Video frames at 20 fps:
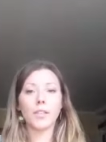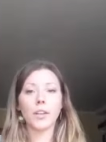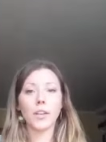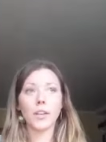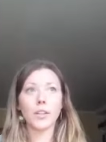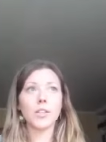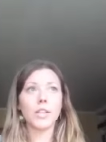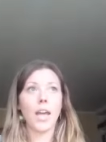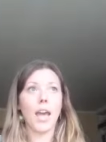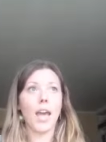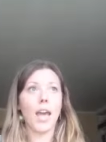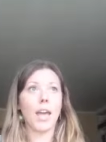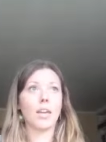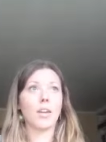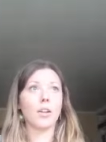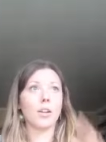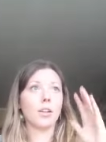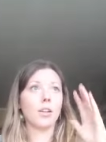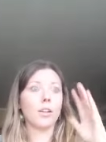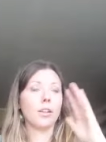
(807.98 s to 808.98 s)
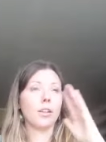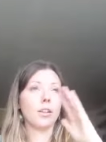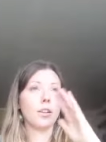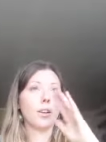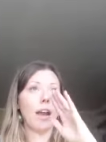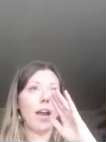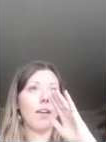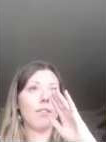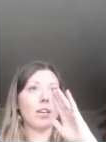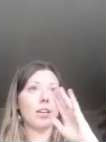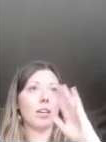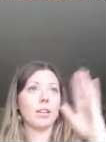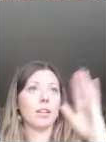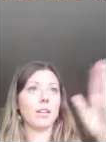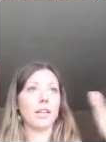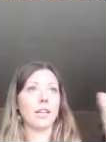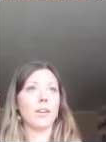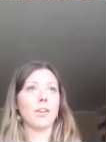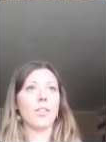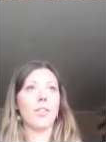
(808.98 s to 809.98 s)
your day. You're you're having
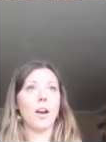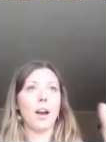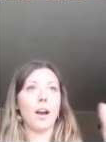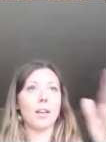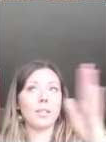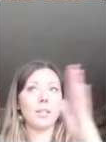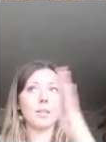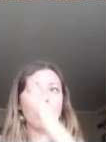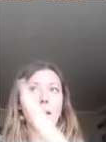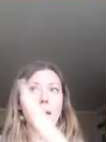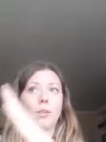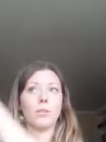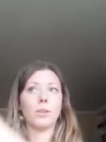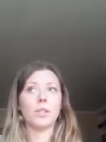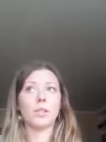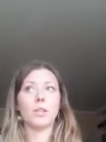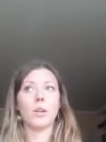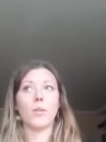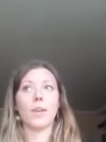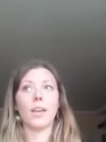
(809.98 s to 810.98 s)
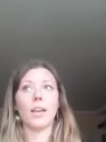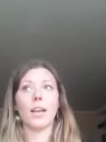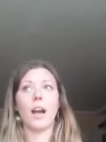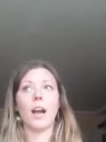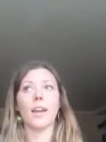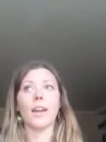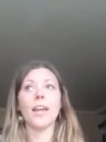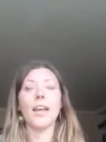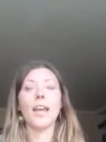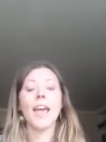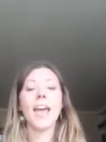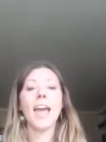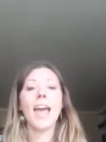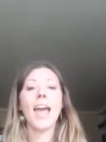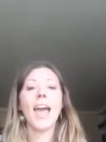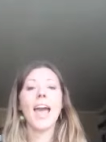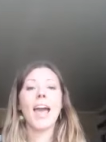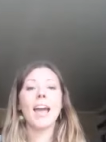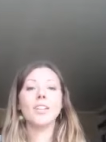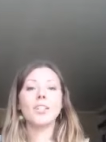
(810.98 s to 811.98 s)
clear thoughts about what's going on
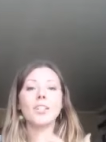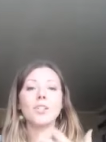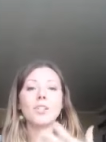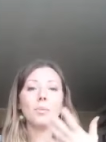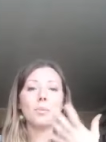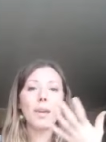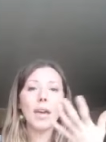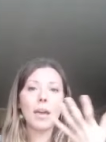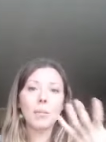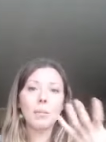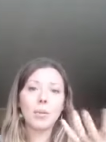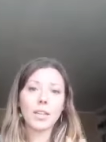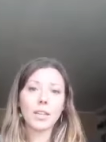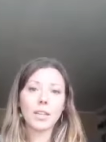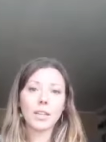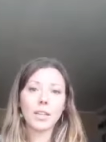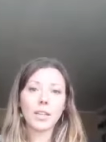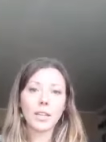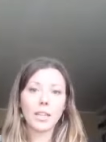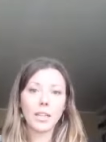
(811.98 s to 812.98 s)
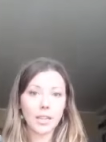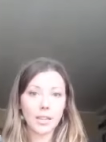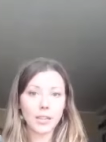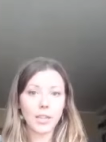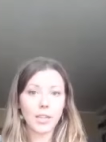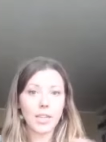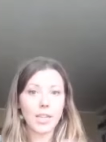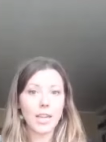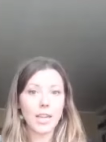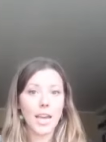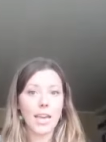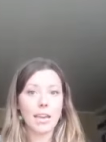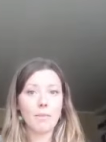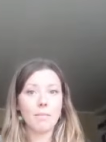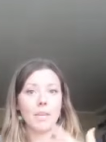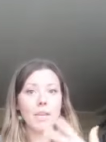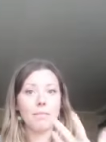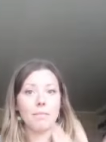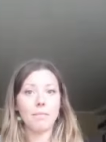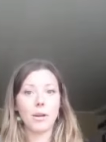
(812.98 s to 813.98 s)
and you'll be able to clearly name
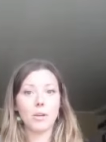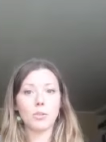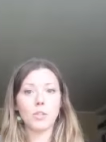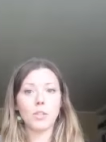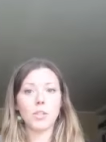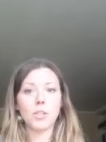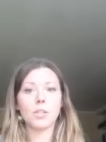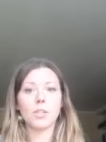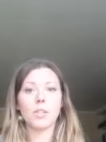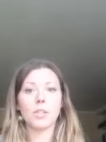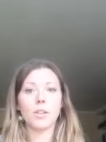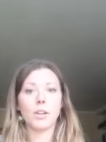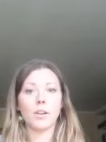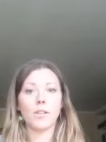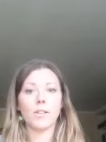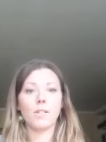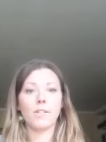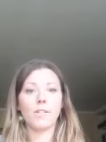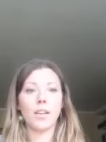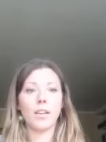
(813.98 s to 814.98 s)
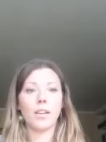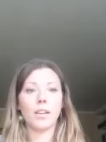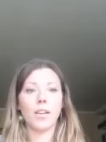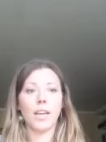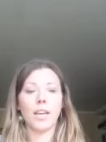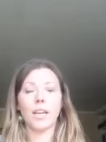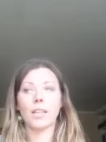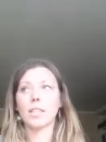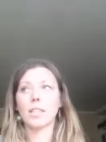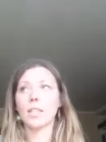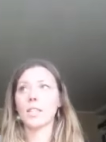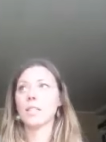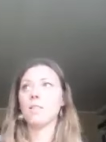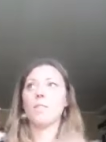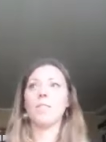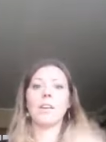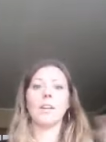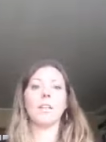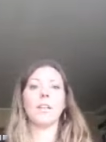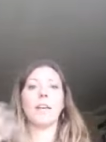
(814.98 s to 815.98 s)
the emotions you're feeling. It doesn't
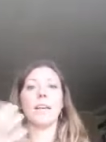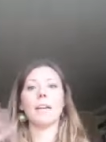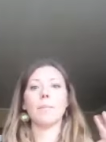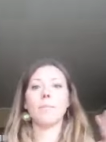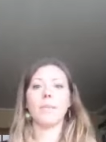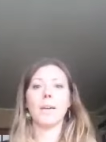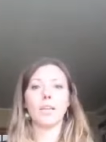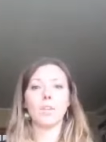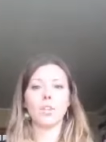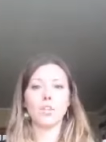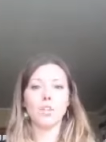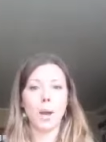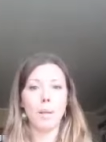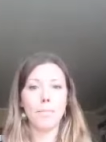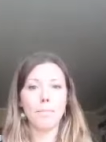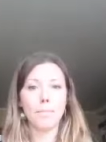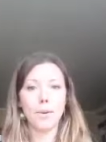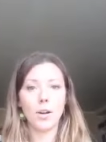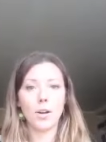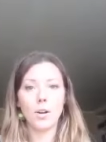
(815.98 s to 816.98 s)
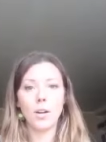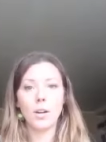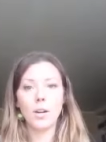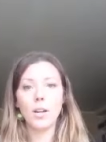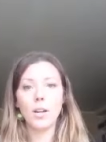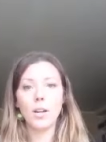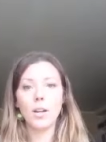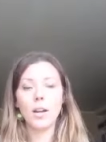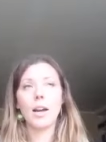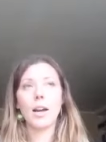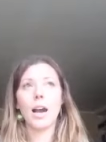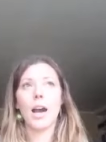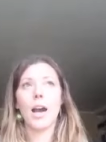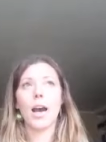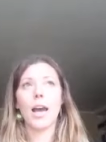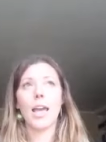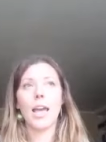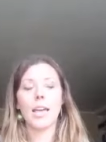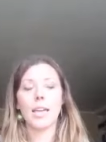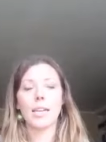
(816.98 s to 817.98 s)
feel like a big jumble
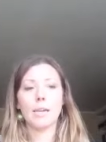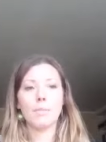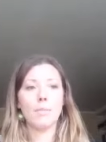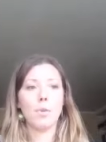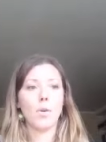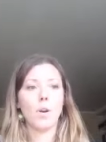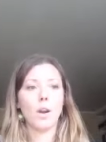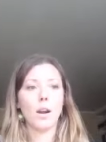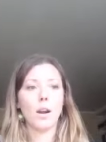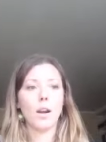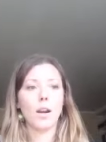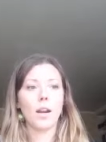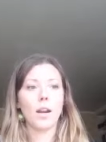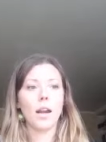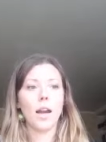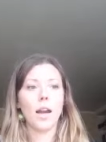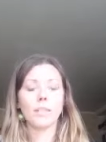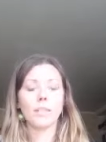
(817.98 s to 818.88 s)
uh, anymore. I